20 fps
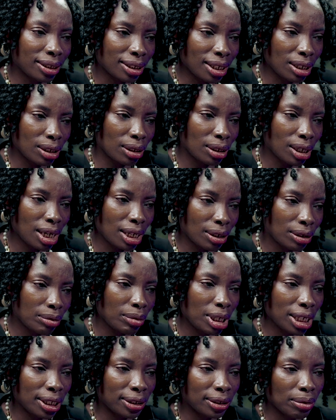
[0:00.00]
I could
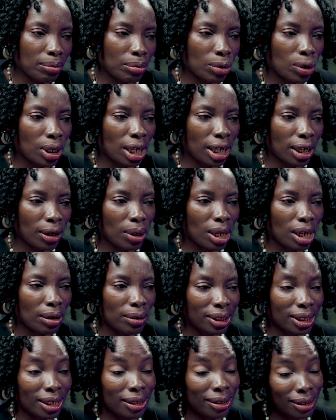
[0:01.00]
make some more
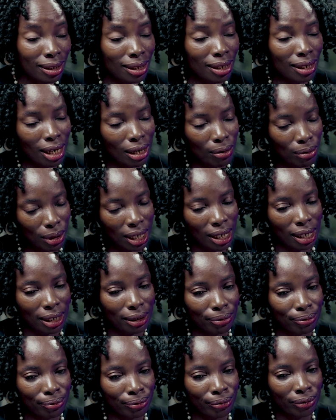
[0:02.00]
inquiries and see how we
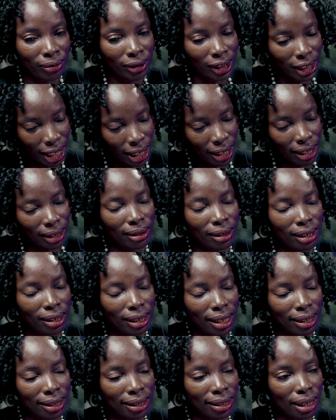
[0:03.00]
can take it to the
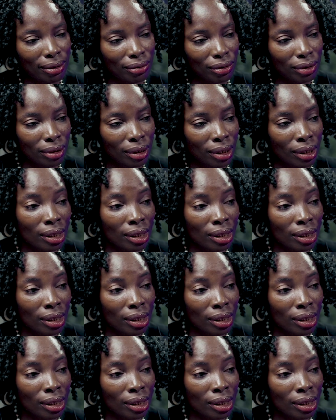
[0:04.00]
next level,